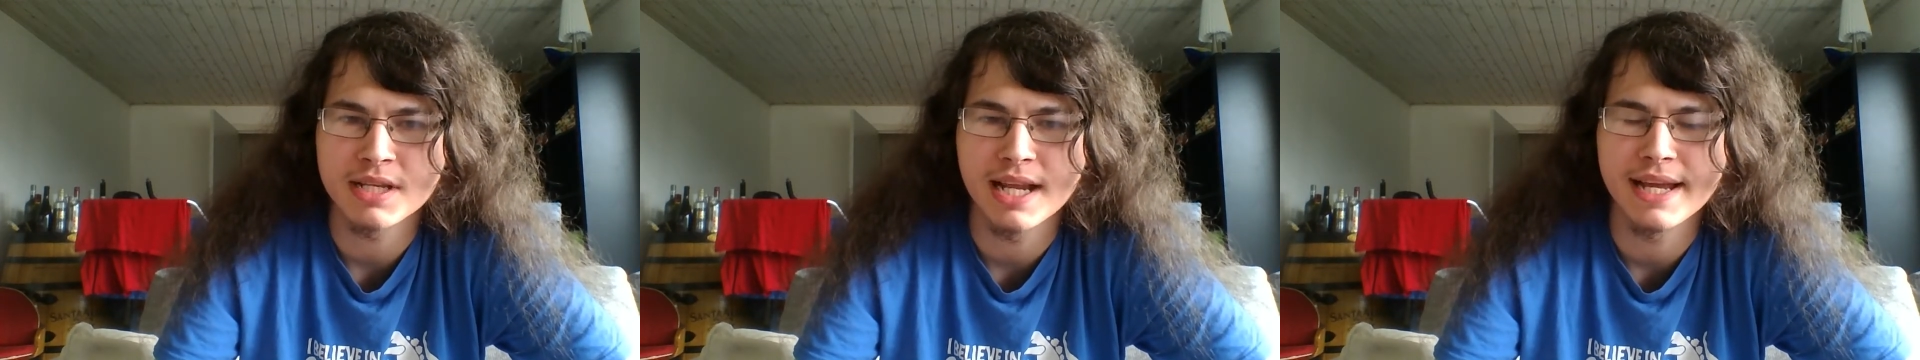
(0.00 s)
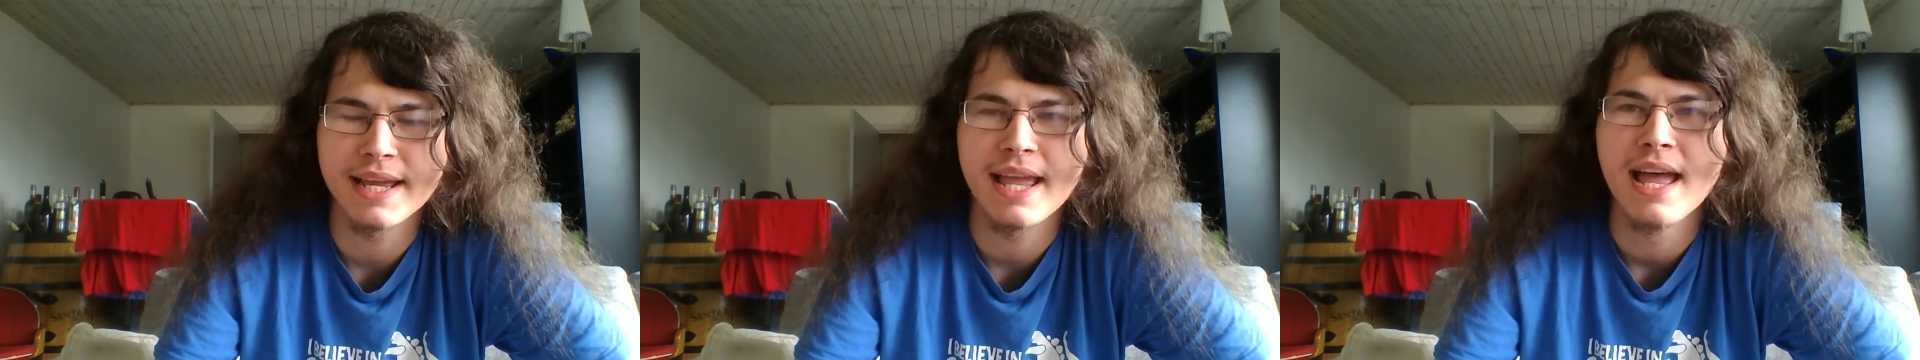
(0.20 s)

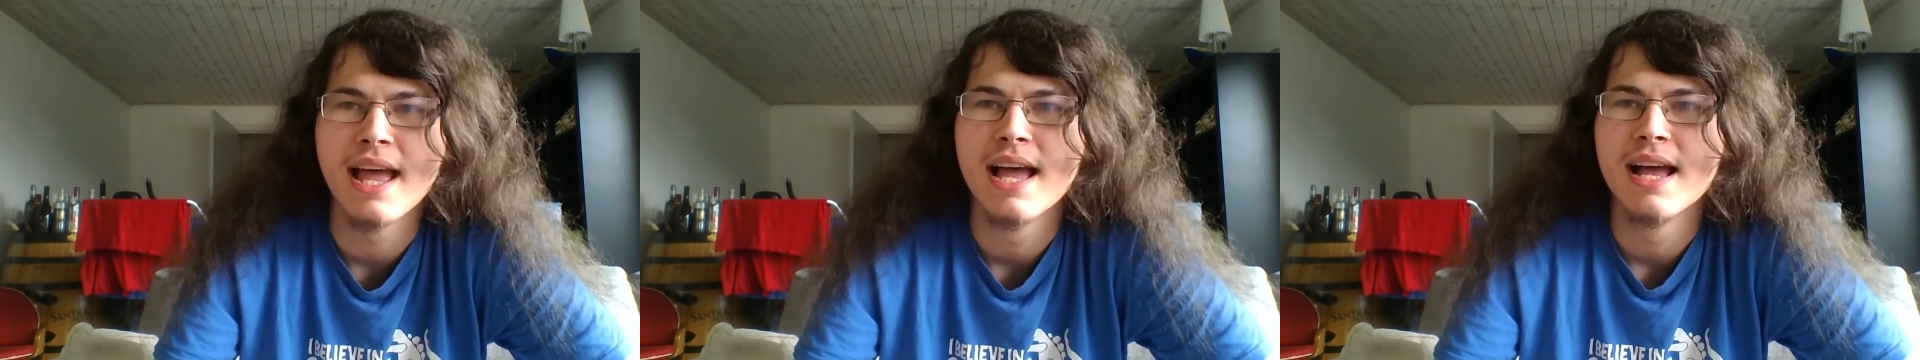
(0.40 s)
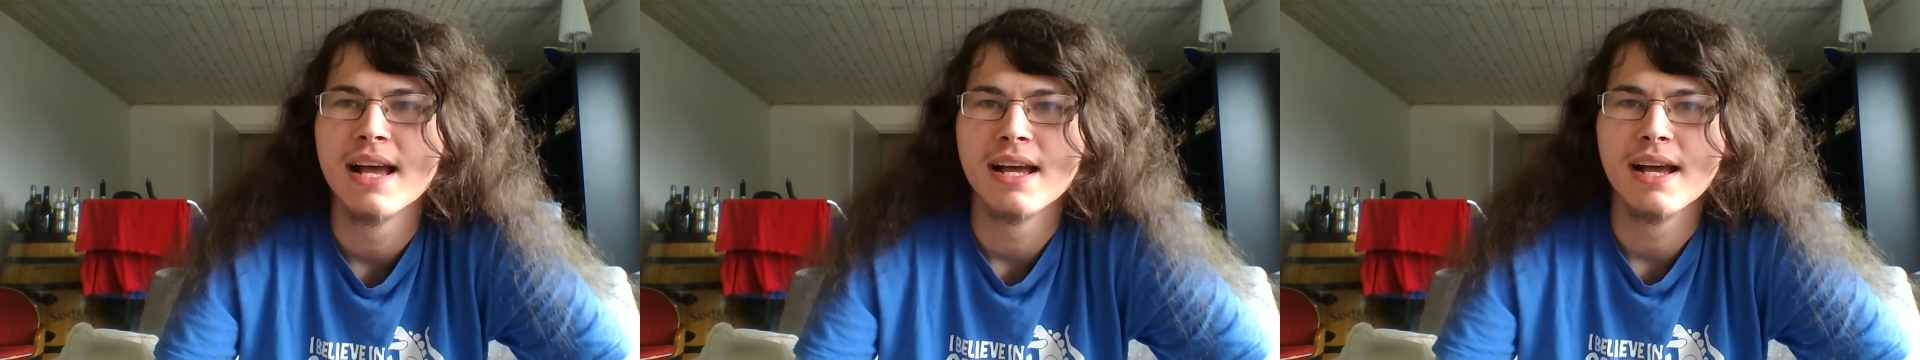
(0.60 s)
like
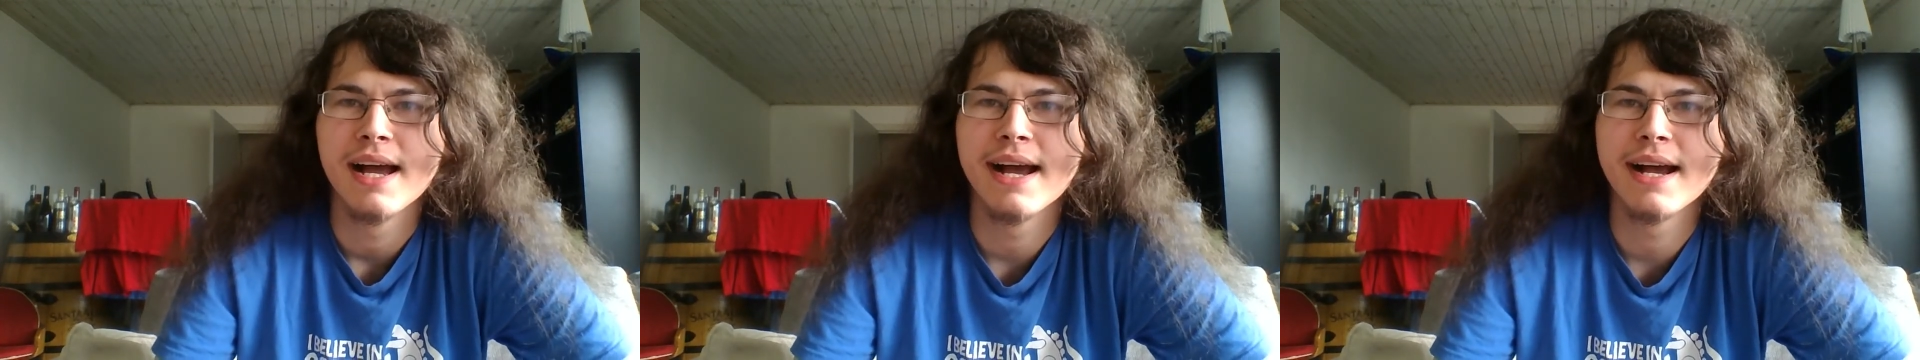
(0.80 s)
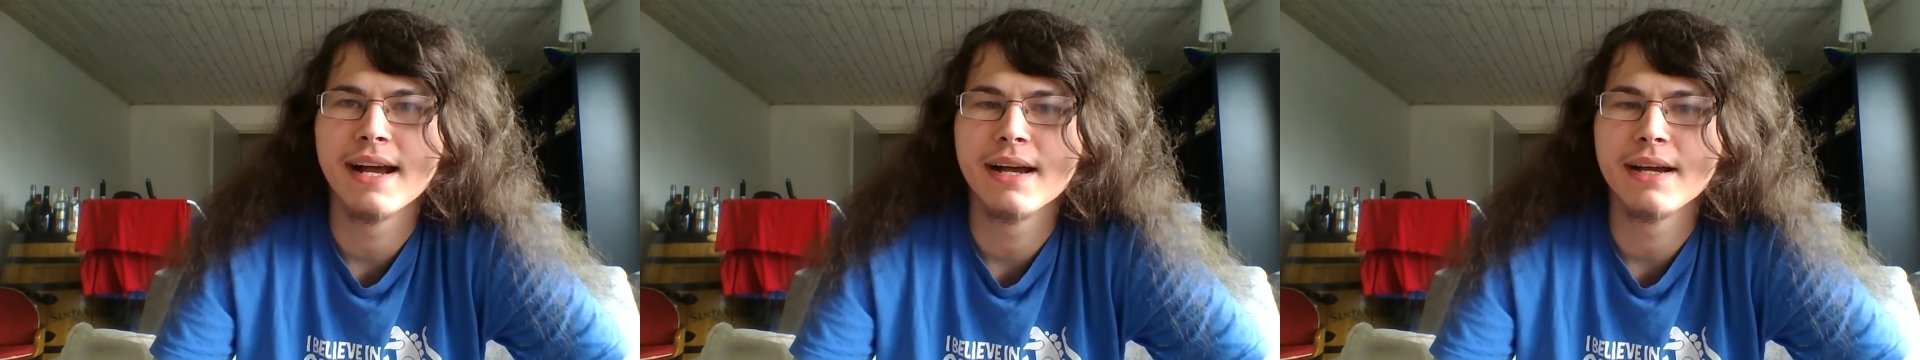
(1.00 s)

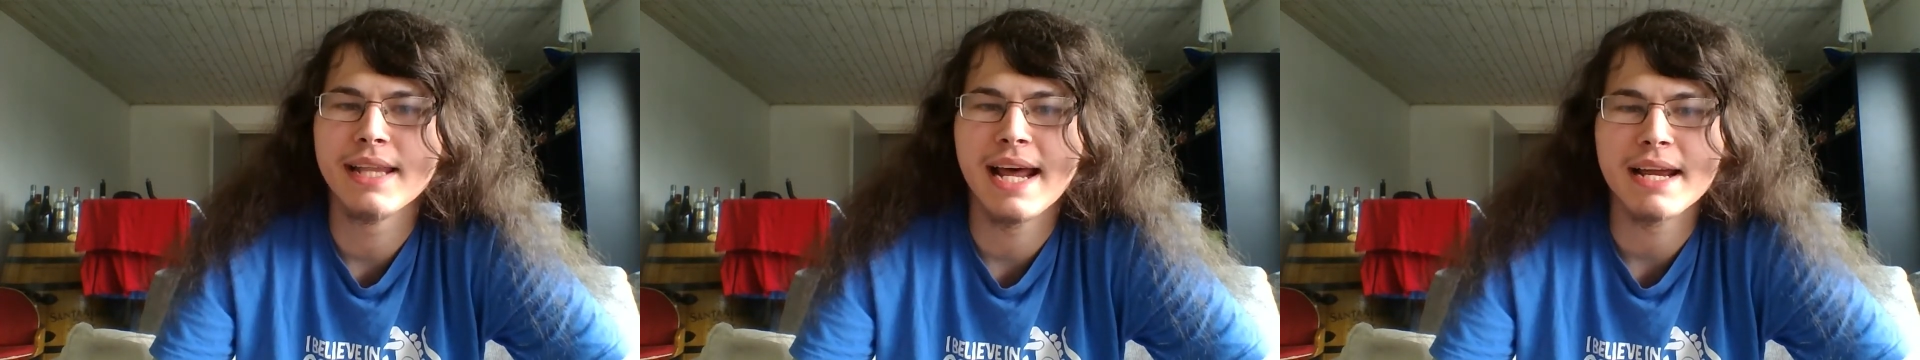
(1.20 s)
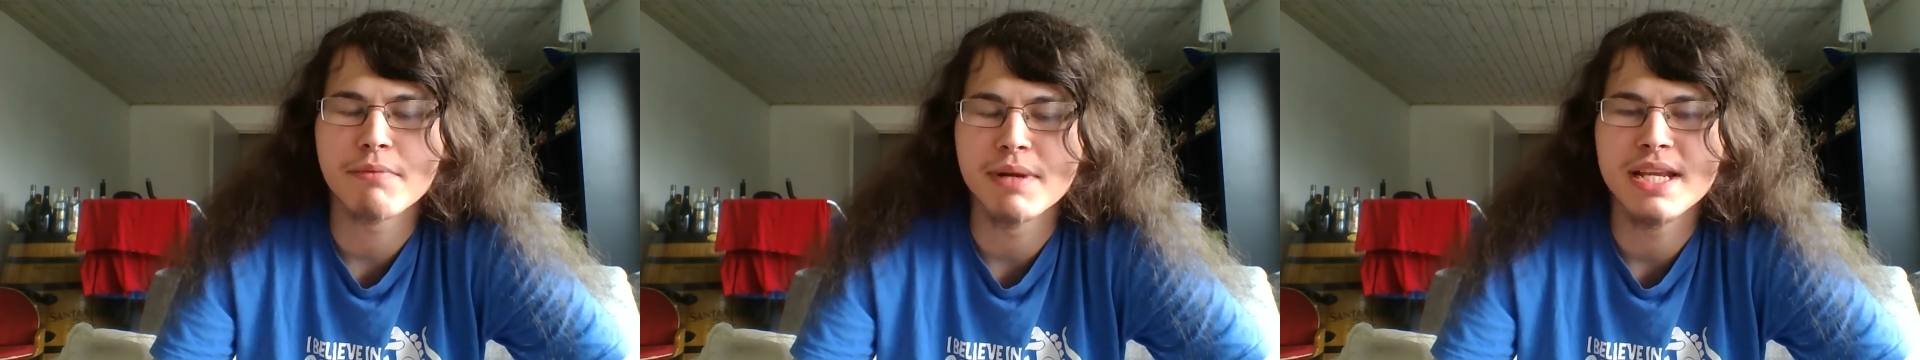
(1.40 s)

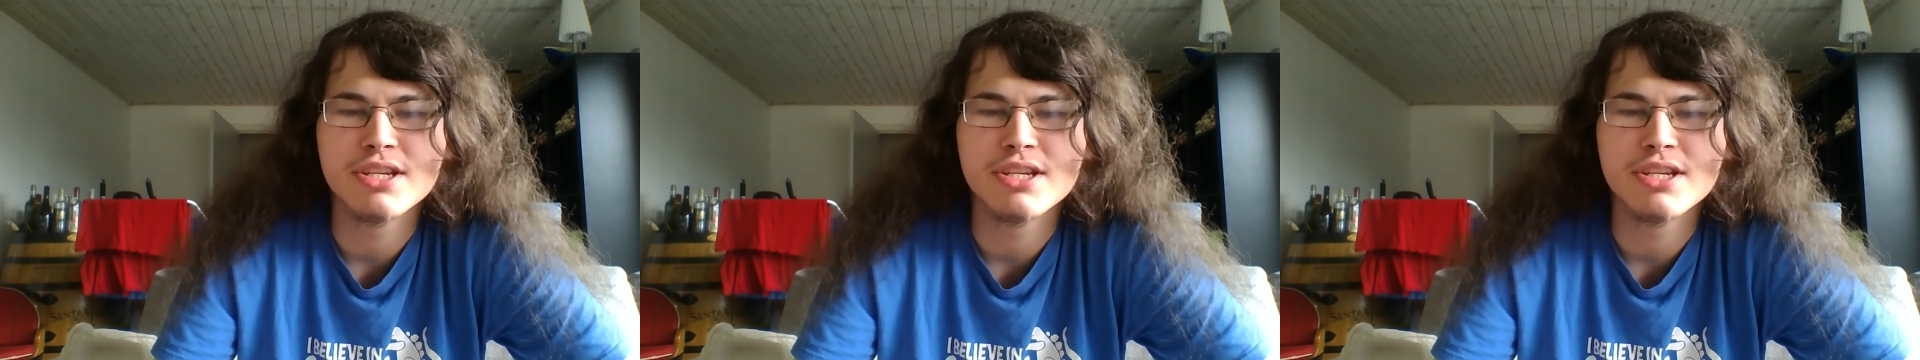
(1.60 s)
when